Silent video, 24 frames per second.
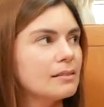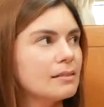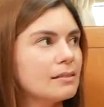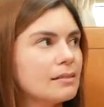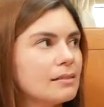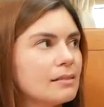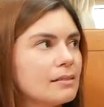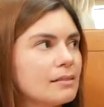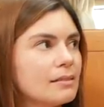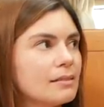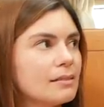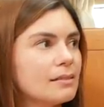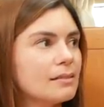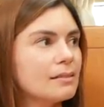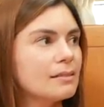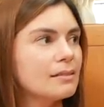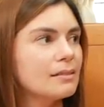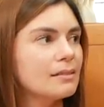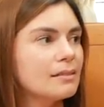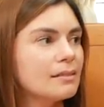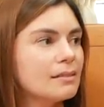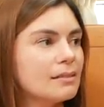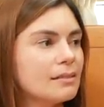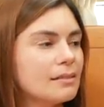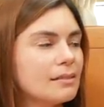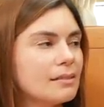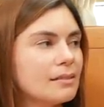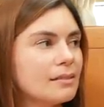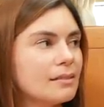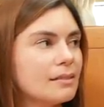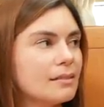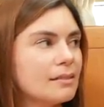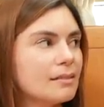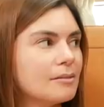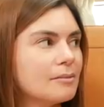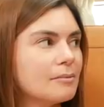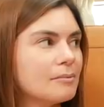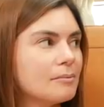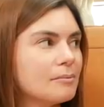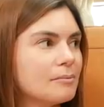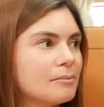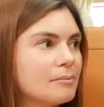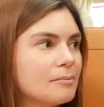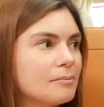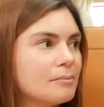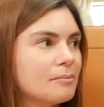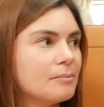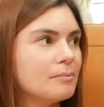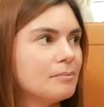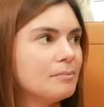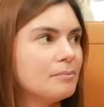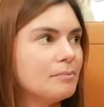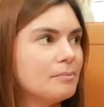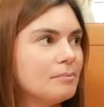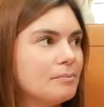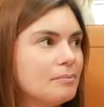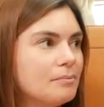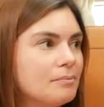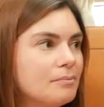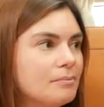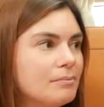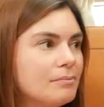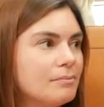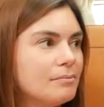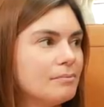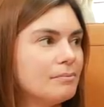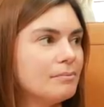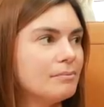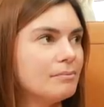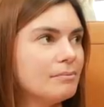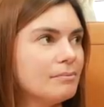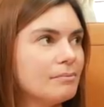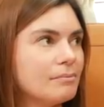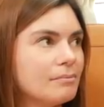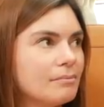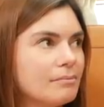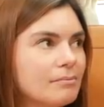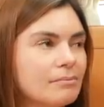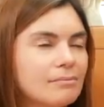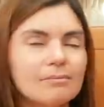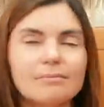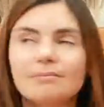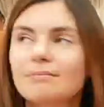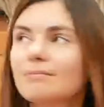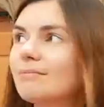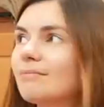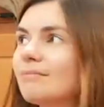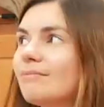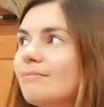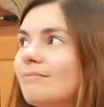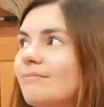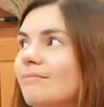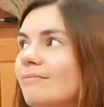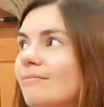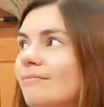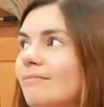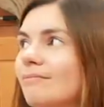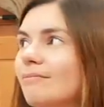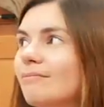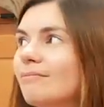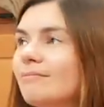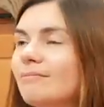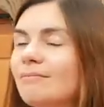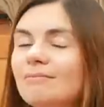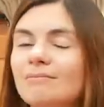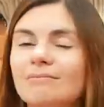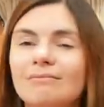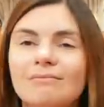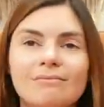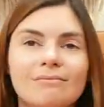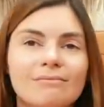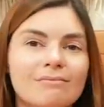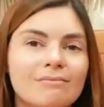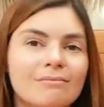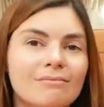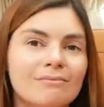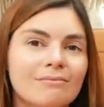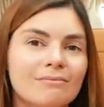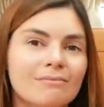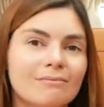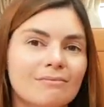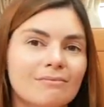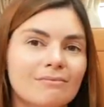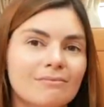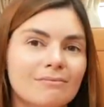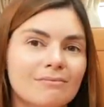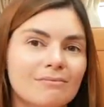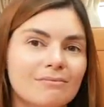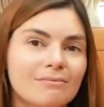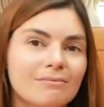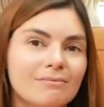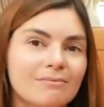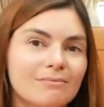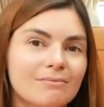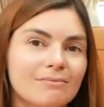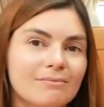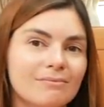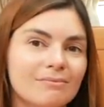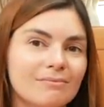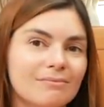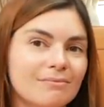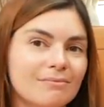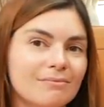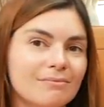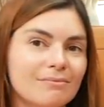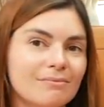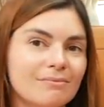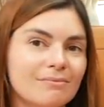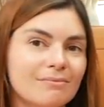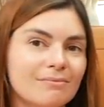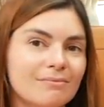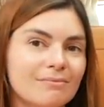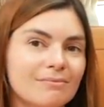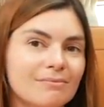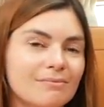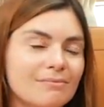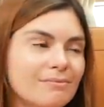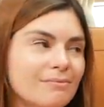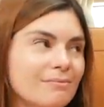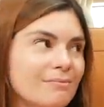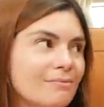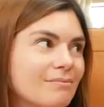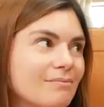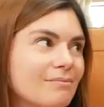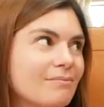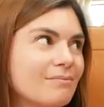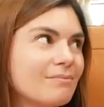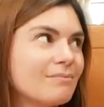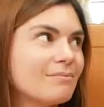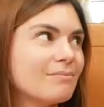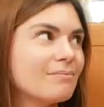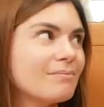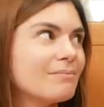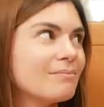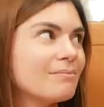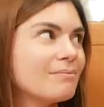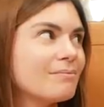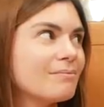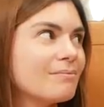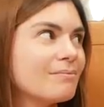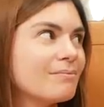(silent)